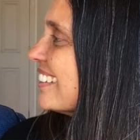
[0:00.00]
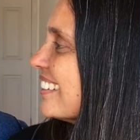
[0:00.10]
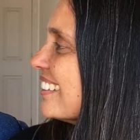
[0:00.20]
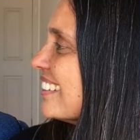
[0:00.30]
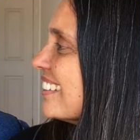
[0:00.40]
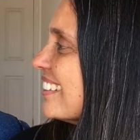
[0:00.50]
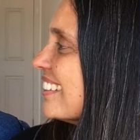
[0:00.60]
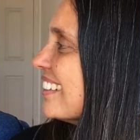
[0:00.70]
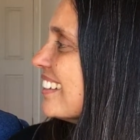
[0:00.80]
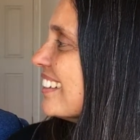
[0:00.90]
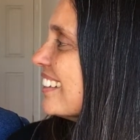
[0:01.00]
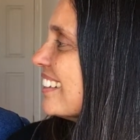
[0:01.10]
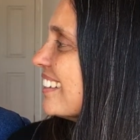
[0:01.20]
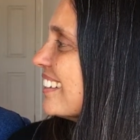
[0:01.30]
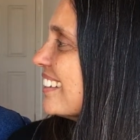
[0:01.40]

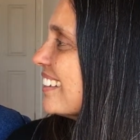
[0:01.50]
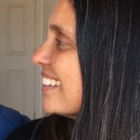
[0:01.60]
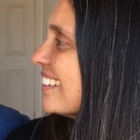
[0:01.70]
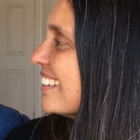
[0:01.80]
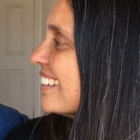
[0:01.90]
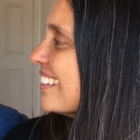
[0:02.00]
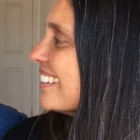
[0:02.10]
[no speech]